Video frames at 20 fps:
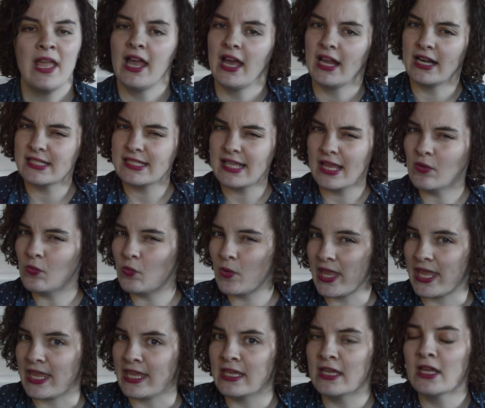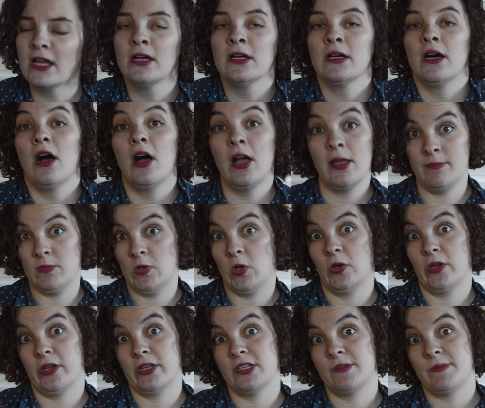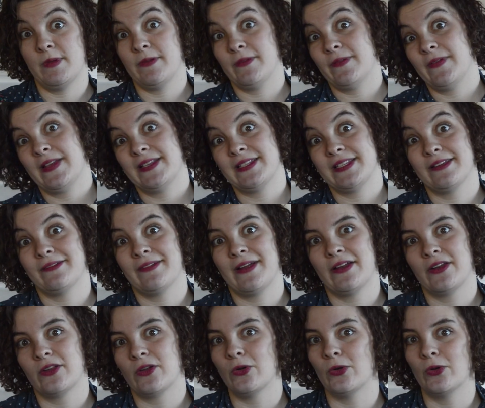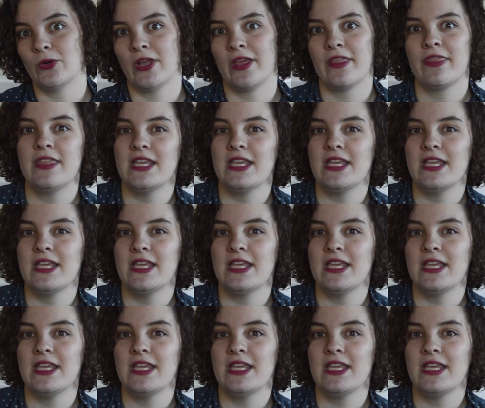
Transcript: And I say we, I'm not going to be reversing around a corner.